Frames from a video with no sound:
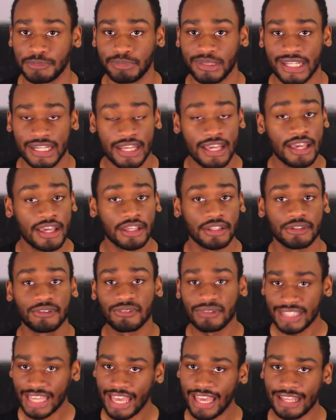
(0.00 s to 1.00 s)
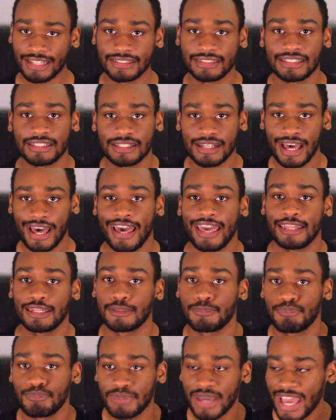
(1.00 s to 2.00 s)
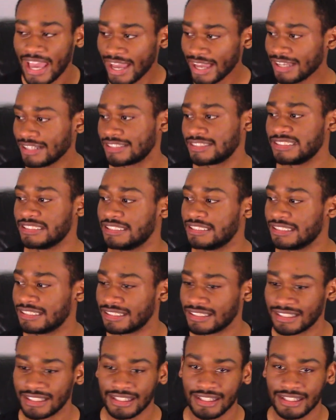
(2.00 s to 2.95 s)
but you can't deny the passion,